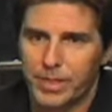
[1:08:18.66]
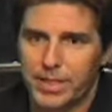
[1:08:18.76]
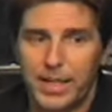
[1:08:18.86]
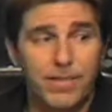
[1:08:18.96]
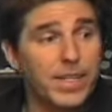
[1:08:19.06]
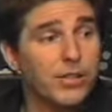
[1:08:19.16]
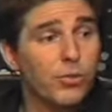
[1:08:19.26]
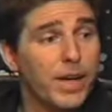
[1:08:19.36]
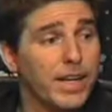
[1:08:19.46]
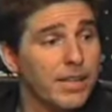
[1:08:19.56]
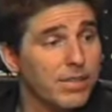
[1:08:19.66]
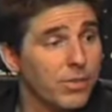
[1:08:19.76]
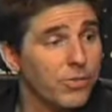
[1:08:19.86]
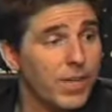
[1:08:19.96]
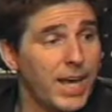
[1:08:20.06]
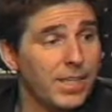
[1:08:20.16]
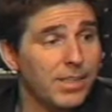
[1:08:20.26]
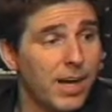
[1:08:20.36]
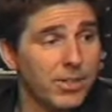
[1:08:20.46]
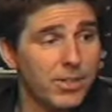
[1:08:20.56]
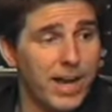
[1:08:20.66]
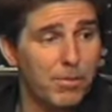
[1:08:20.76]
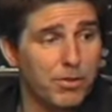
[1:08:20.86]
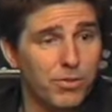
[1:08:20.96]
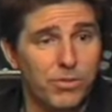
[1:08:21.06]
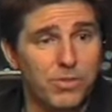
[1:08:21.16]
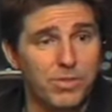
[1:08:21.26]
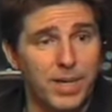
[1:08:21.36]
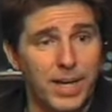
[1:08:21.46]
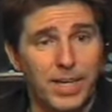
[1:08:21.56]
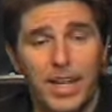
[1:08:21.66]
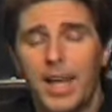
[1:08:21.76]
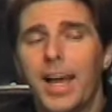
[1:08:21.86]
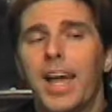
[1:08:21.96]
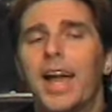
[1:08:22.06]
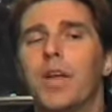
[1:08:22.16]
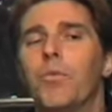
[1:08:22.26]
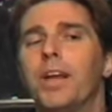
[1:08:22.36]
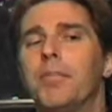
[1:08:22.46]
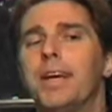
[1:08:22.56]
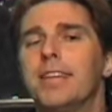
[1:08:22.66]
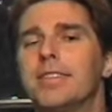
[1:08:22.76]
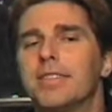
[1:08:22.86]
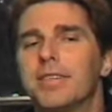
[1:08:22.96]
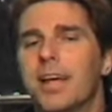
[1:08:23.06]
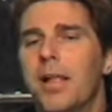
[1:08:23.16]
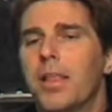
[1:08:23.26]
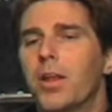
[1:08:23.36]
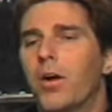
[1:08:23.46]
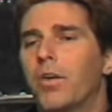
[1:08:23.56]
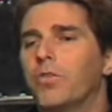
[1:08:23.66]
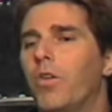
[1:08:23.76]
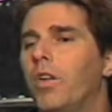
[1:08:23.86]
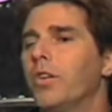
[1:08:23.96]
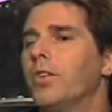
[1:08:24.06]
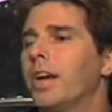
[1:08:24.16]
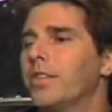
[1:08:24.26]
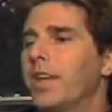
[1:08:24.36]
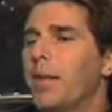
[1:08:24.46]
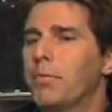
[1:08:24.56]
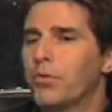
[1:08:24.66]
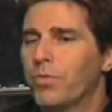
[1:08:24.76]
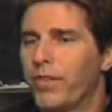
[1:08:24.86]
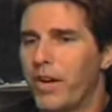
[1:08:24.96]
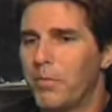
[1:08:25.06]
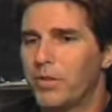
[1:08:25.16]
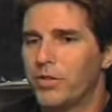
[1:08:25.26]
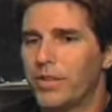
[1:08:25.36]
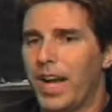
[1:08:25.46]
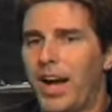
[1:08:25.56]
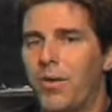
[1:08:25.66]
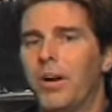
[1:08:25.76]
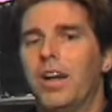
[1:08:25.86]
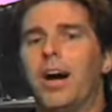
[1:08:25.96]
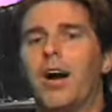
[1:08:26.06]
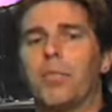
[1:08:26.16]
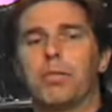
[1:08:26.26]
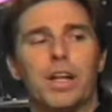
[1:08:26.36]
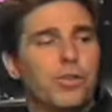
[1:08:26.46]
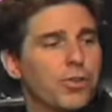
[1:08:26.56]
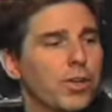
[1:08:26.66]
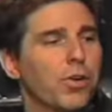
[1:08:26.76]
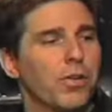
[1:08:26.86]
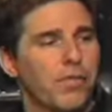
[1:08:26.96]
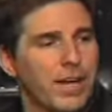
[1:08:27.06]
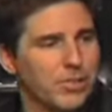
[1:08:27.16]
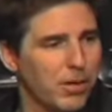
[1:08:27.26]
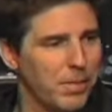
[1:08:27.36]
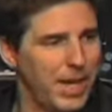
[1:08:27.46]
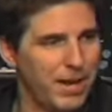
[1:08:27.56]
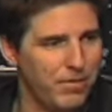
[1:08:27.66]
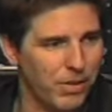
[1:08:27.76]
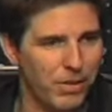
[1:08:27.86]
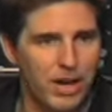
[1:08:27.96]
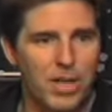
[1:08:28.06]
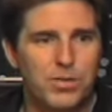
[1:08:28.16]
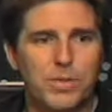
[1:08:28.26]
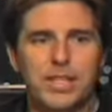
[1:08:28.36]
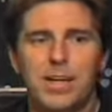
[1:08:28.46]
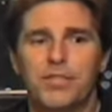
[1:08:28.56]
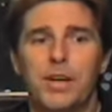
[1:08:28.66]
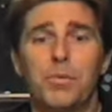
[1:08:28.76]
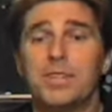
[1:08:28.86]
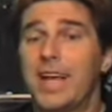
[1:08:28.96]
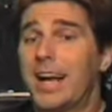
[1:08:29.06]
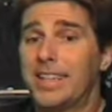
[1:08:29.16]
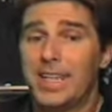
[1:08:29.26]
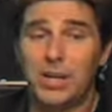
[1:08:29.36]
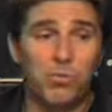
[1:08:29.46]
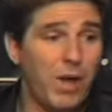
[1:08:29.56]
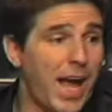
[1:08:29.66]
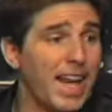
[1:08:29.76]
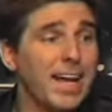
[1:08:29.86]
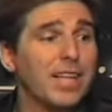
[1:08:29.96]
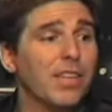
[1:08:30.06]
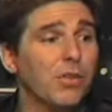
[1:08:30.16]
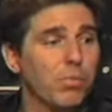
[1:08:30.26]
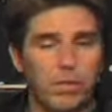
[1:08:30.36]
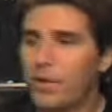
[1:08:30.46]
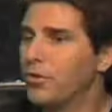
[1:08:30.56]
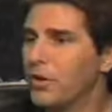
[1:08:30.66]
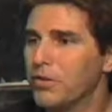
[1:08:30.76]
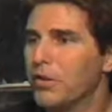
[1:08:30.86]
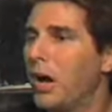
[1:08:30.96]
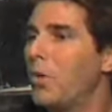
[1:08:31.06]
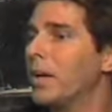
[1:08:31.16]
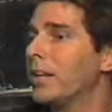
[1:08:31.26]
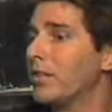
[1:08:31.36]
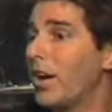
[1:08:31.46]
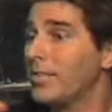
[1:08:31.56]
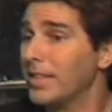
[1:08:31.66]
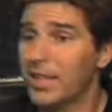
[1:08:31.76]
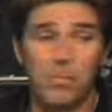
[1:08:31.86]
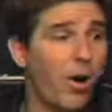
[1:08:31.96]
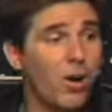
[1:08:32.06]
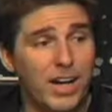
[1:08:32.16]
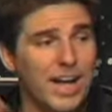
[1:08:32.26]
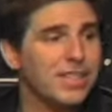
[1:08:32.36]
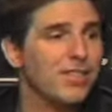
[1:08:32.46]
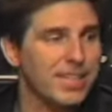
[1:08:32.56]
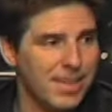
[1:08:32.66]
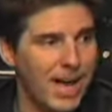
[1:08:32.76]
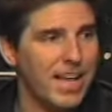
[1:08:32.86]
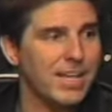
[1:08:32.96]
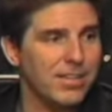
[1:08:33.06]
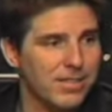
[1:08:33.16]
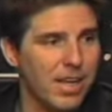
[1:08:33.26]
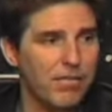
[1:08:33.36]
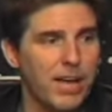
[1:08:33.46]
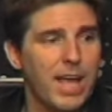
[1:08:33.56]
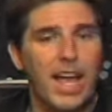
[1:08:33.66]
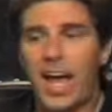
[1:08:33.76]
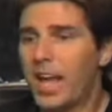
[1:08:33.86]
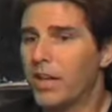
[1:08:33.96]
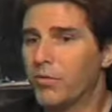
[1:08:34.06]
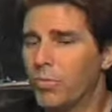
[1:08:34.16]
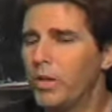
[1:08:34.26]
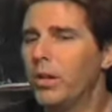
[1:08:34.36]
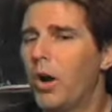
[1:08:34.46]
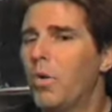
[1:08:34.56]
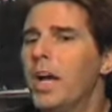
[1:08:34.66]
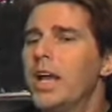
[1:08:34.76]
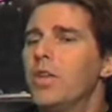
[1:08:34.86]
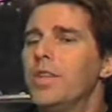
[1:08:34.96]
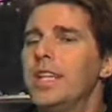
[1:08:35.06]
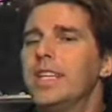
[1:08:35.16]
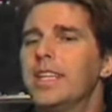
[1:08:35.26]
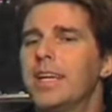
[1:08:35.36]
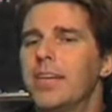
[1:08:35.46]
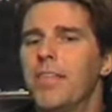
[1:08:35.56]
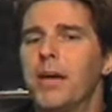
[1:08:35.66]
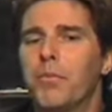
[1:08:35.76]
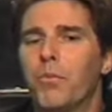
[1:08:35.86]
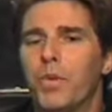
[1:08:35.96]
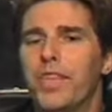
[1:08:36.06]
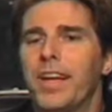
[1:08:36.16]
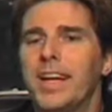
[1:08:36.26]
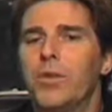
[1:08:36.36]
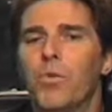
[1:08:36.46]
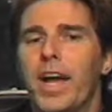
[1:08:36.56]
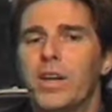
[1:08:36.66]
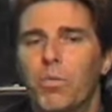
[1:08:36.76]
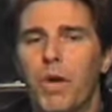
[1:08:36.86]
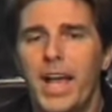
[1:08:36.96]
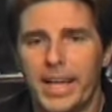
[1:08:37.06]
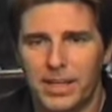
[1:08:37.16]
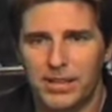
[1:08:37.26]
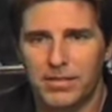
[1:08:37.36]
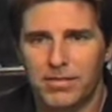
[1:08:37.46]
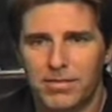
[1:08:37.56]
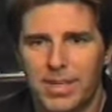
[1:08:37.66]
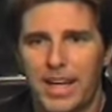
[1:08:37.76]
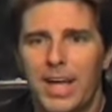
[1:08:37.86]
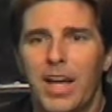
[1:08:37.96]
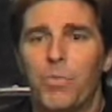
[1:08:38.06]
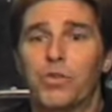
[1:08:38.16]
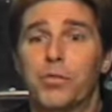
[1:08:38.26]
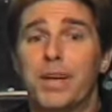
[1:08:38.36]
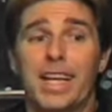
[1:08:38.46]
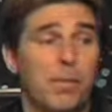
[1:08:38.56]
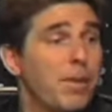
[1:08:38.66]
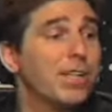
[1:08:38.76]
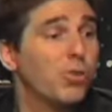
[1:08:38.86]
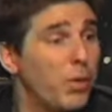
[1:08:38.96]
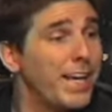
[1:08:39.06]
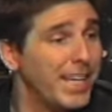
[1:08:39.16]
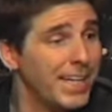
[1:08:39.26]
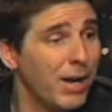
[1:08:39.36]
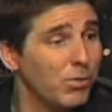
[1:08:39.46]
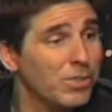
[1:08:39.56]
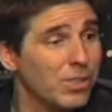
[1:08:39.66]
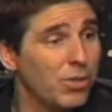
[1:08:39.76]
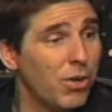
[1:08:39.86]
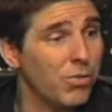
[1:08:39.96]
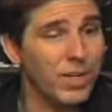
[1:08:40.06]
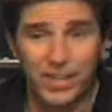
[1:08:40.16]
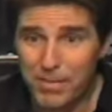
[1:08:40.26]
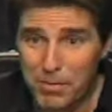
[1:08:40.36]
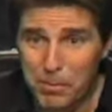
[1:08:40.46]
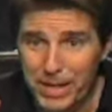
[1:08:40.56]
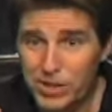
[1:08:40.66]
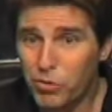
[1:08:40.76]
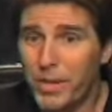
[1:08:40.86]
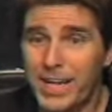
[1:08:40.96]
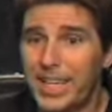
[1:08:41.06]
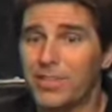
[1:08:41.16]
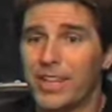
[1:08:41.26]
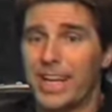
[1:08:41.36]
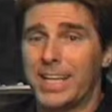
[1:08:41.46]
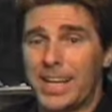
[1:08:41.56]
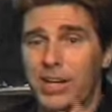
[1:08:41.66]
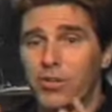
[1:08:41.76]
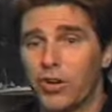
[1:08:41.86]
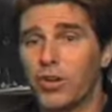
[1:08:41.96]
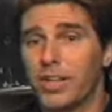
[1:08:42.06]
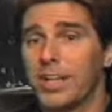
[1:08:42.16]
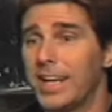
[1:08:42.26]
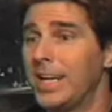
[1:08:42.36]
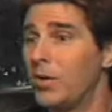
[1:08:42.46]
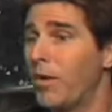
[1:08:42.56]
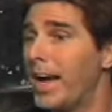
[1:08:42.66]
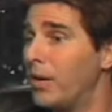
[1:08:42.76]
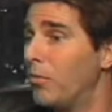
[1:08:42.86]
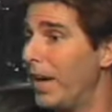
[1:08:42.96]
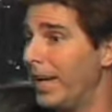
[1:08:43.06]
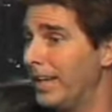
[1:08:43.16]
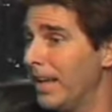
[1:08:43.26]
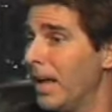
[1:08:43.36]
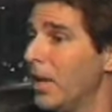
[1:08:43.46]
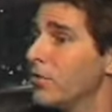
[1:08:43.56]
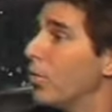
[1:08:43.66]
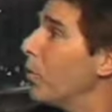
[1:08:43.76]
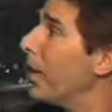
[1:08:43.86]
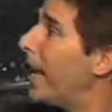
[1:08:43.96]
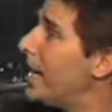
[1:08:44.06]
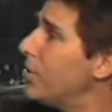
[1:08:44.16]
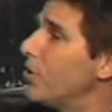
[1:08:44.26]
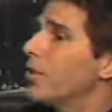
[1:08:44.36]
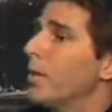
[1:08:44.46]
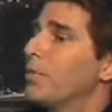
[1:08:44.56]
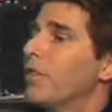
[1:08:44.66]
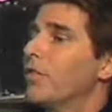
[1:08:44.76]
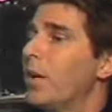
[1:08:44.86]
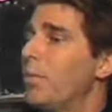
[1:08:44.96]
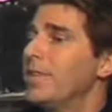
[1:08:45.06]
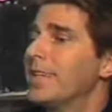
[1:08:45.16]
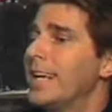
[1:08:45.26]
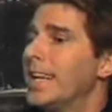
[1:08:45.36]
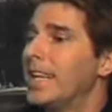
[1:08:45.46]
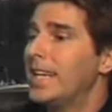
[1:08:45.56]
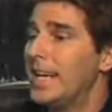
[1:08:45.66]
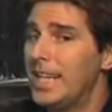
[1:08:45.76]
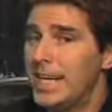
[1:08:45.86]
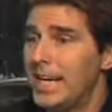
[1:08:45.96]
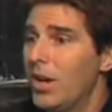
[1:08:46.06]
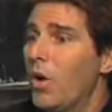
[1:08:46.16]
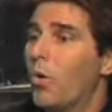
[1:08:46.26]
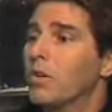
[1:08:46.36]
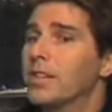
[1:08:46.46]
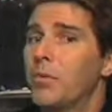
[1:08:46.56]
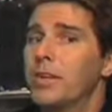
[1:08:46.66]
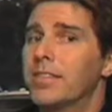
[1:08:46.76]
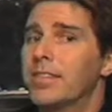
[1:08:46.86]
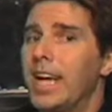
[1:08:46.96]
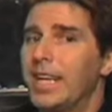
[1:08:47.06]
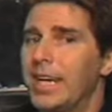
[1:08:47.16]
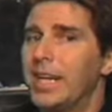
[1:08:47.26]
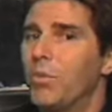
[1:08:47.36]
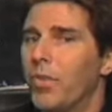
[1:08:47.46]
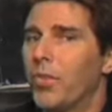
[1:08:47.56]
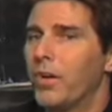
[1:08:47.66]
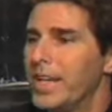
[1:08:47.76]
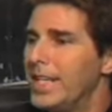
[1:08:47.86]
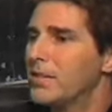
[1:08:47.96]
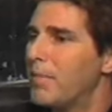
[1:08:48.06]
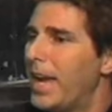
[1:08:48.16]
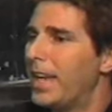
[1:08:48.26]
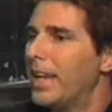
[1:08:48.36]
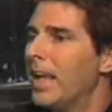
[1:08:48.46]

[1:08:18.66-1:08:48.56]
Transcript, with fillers: Giving a Twinkie is a little saying that Doctor Kappas used to say. And what it means is, you know, as you all know, Doctor Kappas was very much into how our blood sugar affects our behavior. So he said if someone's acting erratic and their blood sugar's low and it's causing them all kinds of anxiety and stuff, and it's real low, you need to give them what they need right away. Okay? Which would be like a big Twinkie. That was the joke. You know, give them a big Twinkie so they get that sugar that they need right away. So in relationships, if someone's getting needy or someone's not getting what their needs met,